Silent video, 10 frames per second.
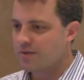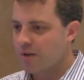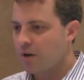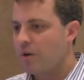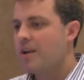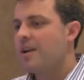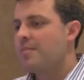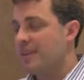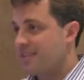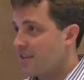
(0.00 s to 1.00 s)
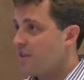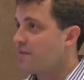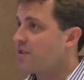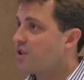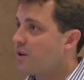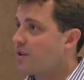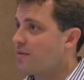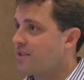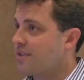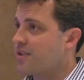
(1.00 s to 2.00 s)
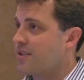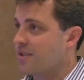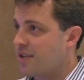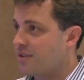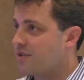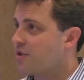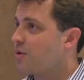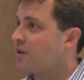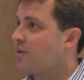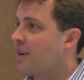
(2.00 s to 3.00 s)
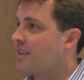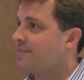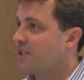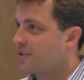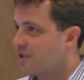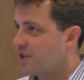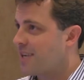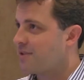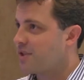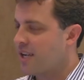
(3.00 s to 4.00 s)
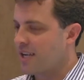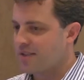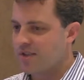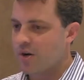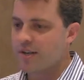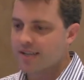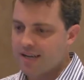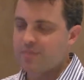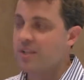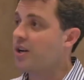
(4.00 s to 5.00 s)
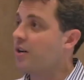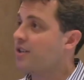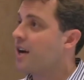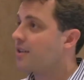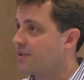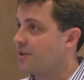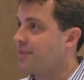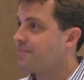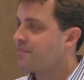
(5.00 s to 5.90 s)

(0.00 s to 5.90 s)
So myself and two other physicians, Dr. Stuart Grant and Dr. James Chen, started a company called DocStream.